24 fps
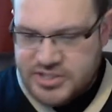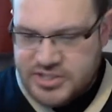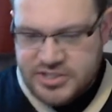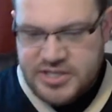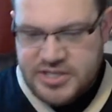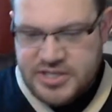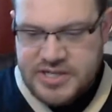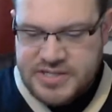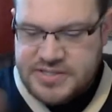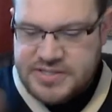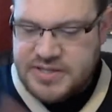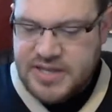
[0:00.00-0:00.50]

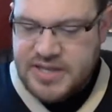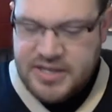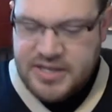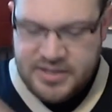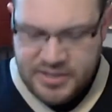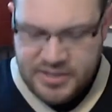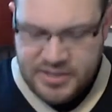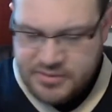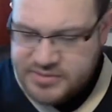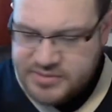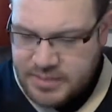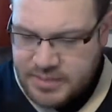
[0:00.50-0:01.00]
these, like,
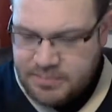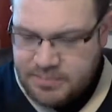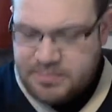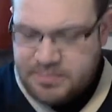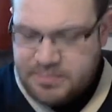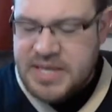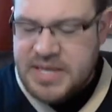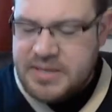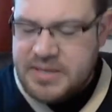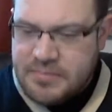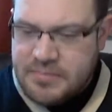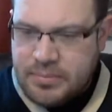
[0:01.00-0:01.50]
he was like
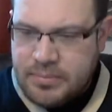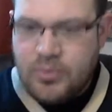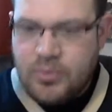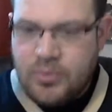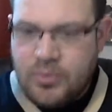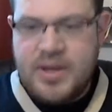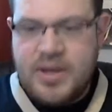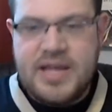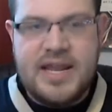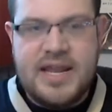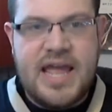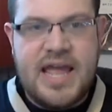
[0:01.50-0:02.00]

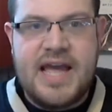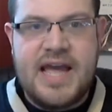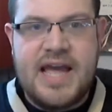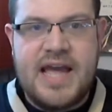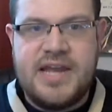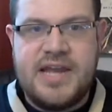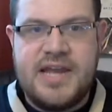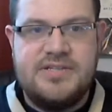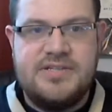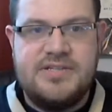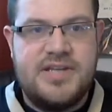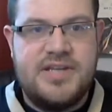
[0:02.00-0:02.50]
pinpoint
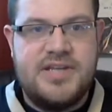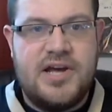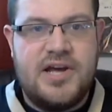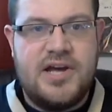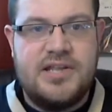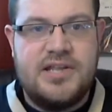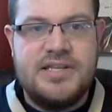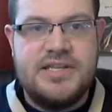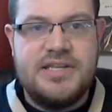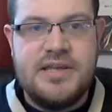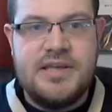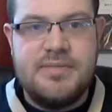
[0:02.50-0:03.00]
accuracy
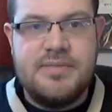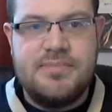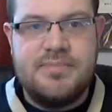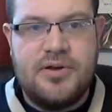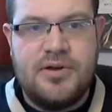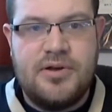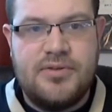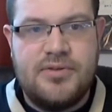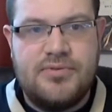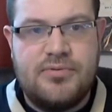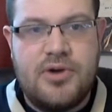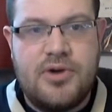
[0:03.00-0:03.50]
on the deep
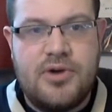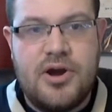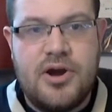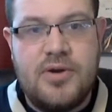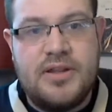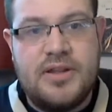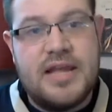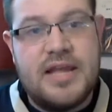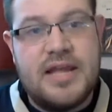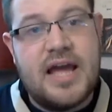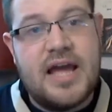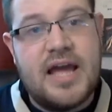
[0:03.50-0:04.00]
ball throw.
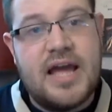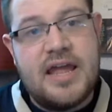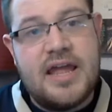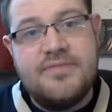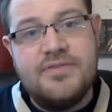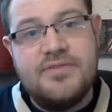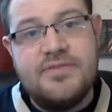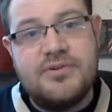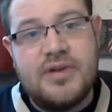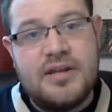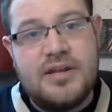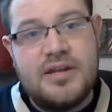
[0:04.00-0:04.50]
And
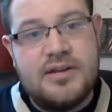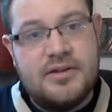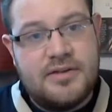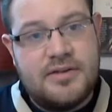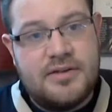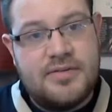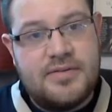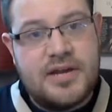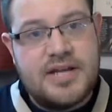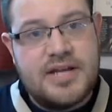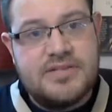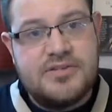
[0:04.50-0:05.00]
if
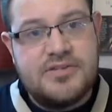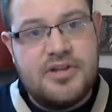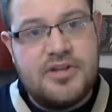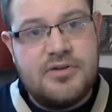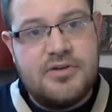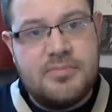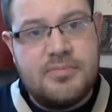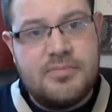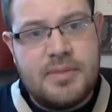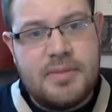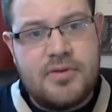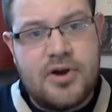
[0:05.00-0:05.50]
you guys
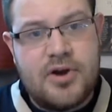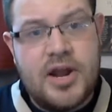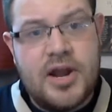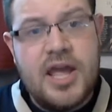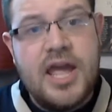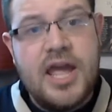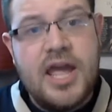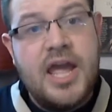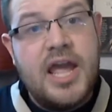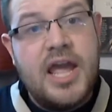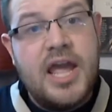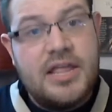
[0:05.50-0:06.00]
remember,
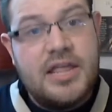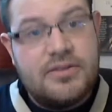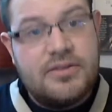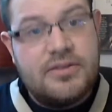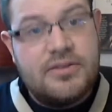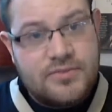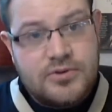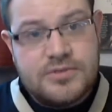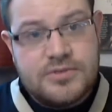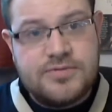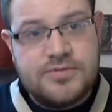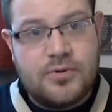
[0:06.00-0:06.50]
in the
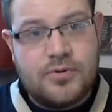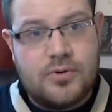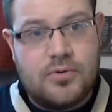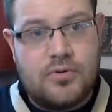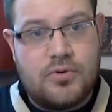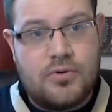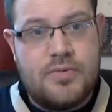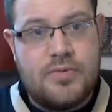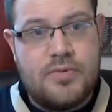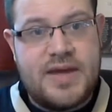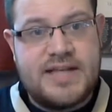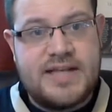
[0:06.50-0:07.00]
first 4
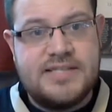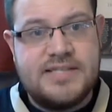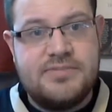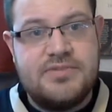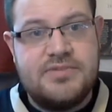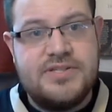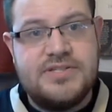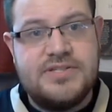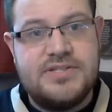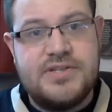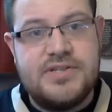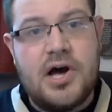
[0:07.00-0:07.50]
quarterbacks that
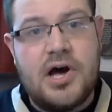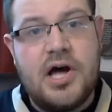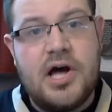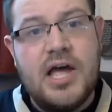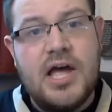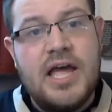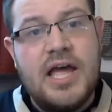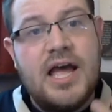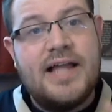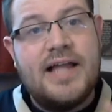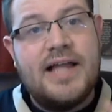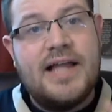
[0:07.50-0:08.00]
we saw,
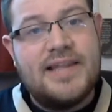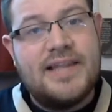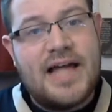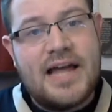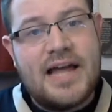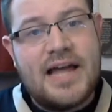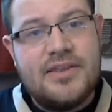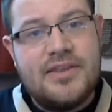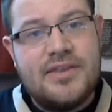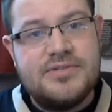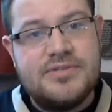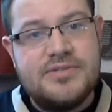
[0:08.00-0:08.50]
a
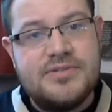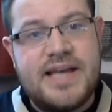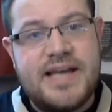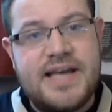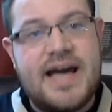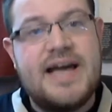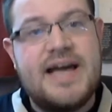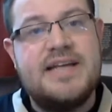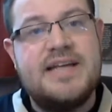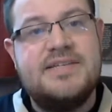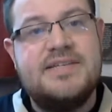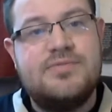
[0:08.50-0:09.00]
lot of those
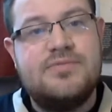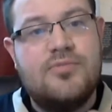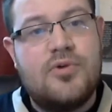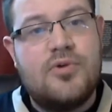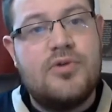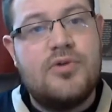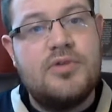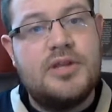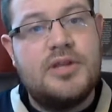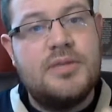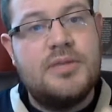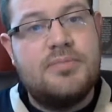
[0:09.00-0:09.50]
guys
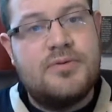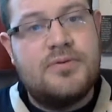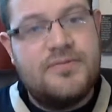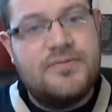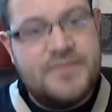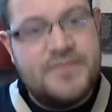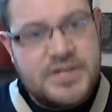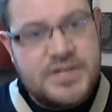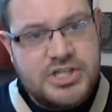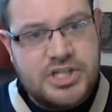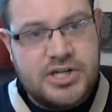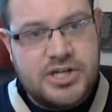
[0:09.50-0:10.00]
weren't really
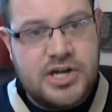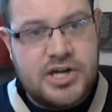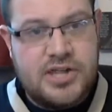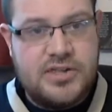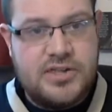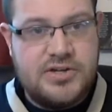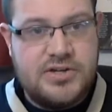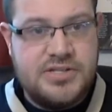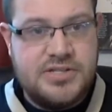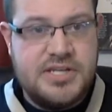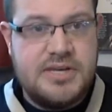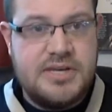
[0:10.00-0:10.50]
proficient
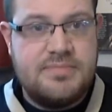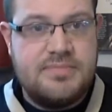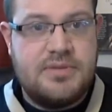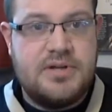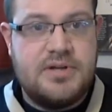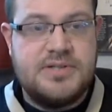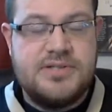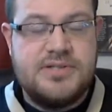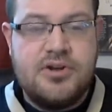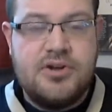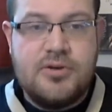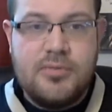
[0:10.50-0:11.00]
on their deep
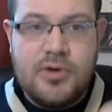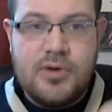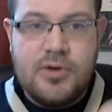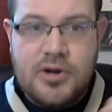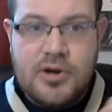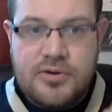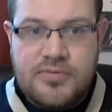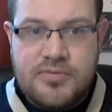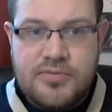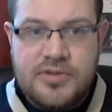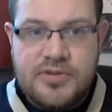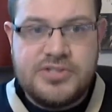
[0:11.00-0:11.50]
balls. They were more
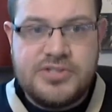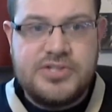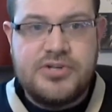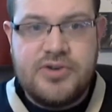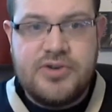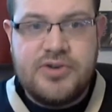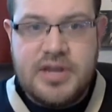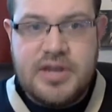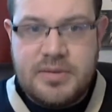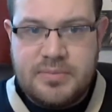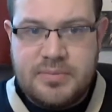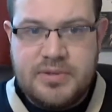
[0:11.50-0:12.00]
known for their
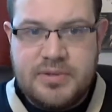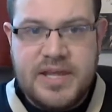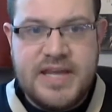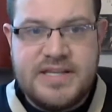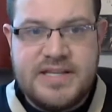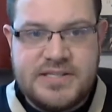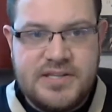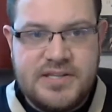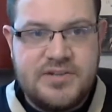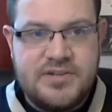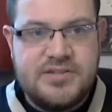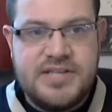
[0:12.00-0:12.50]
screen
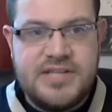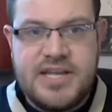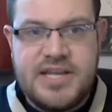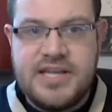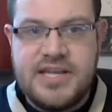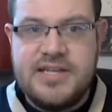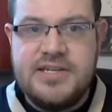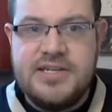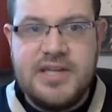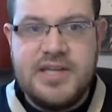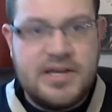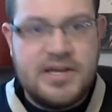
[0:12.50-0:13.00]
plays and their
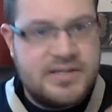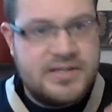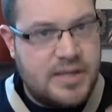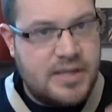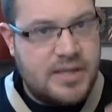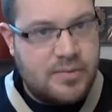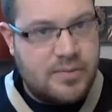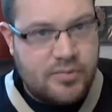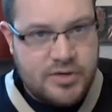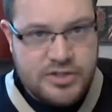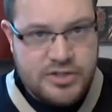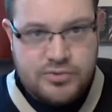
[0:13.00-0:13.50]
dink and dunks,
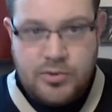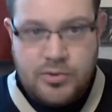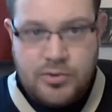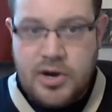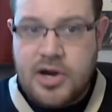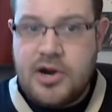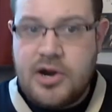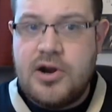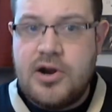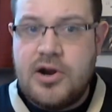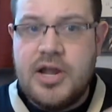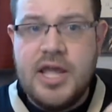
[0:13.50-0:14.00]
like
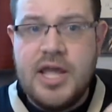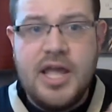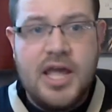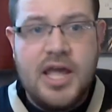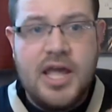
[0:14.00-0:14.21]
Bridgewater,